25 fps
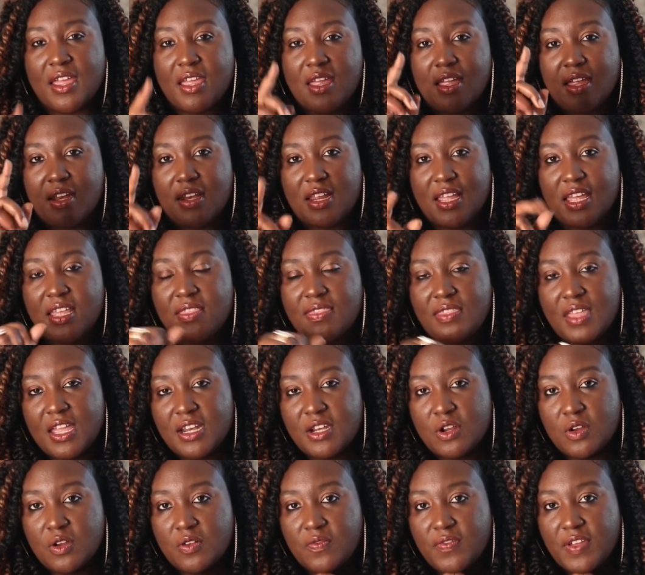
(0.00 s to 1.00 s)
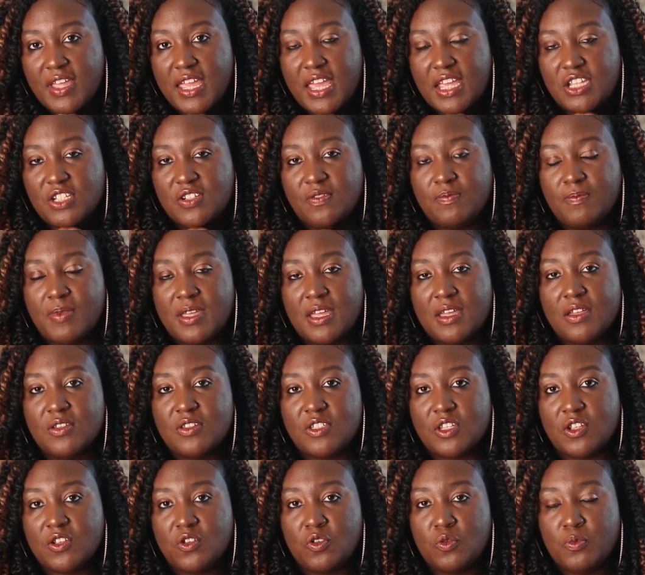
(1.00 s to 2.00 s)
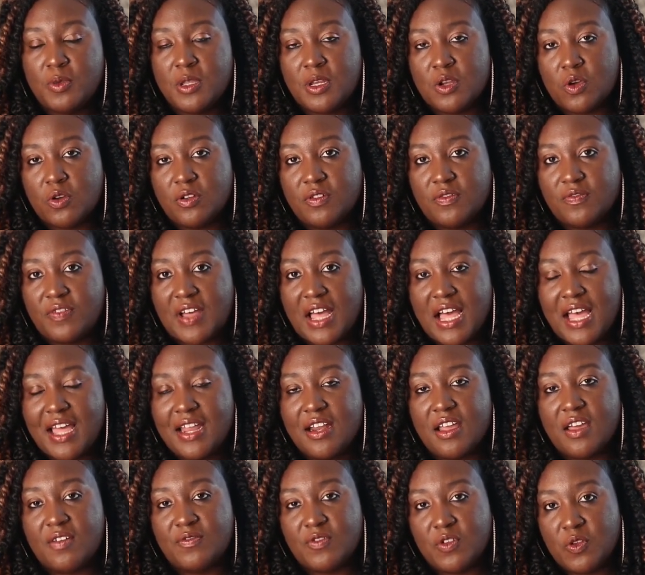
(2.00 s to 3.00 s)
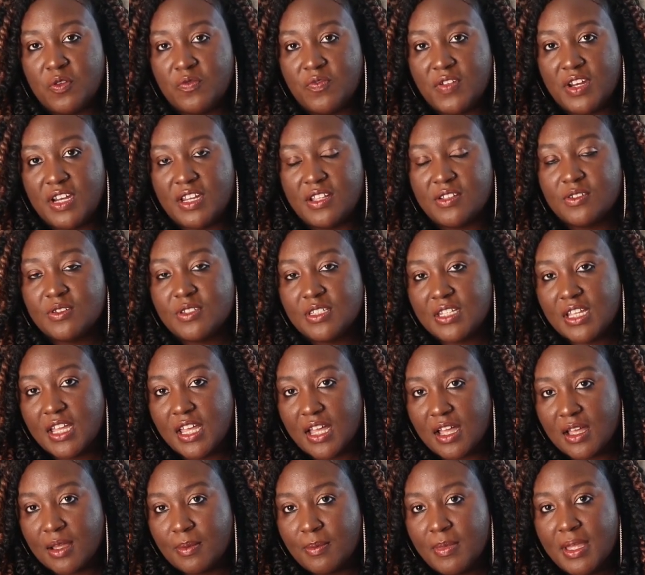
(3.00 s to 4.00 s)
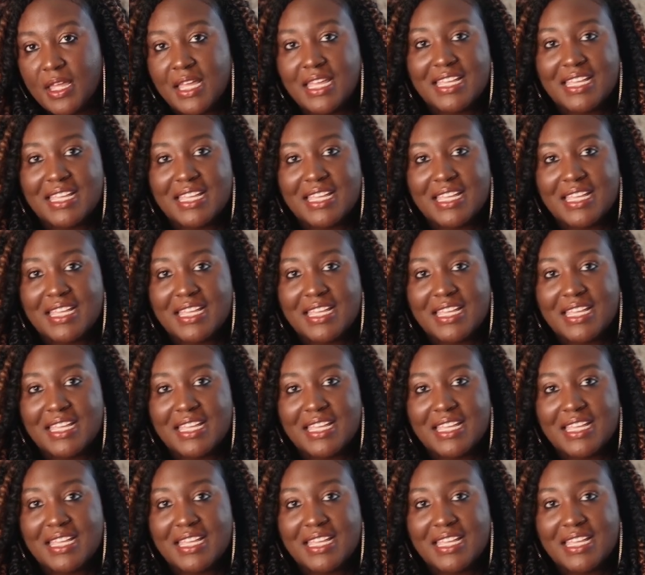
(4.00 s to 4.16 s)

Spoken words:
And hit that notification bell so you'll be notified of new videos to come.